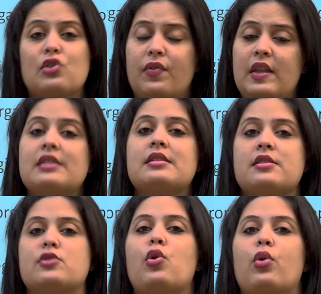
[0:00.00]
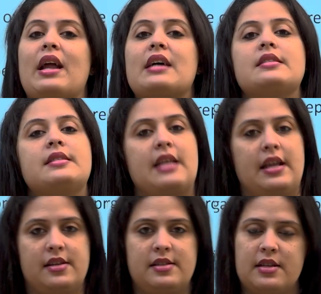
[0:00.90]
So this is known as
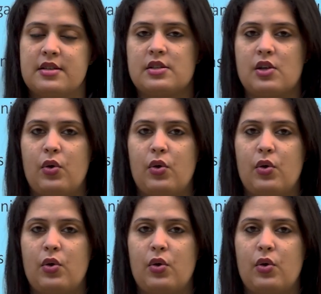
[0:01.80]
senescence.